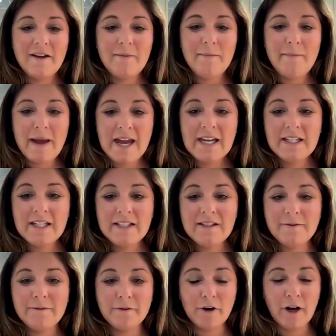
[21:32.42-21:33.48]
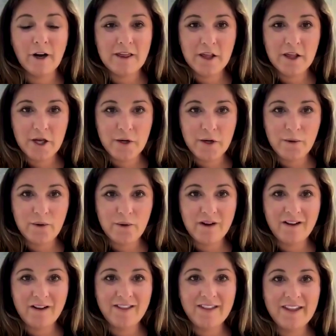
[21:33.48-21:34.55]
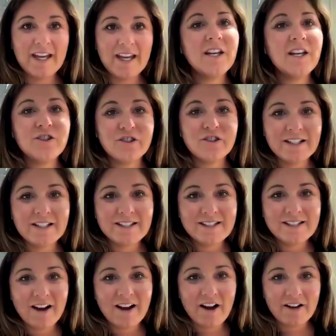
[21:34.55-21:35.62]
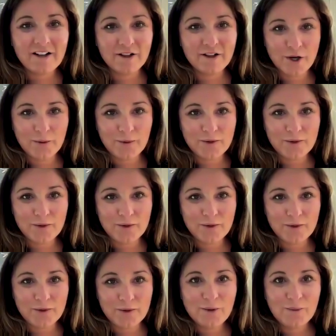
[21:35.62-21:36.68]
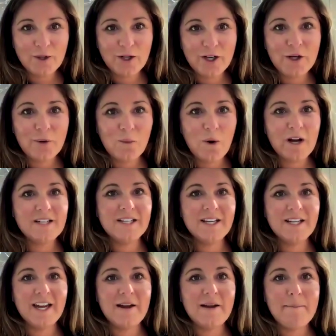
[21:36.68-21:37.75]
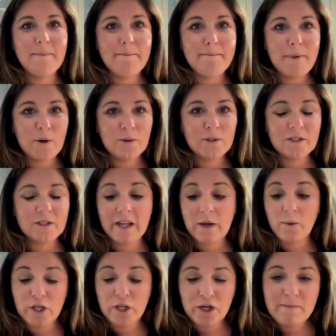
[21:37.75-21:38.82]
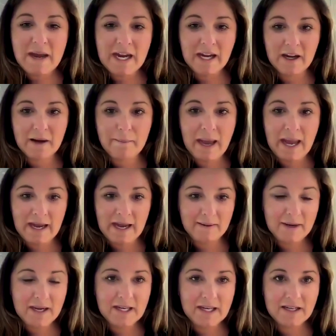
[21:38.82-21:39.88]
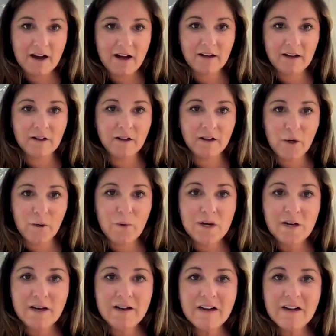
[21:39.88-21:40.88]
banks front load the interest on a loan. So we're going to want to get when you're making a payment on a loan,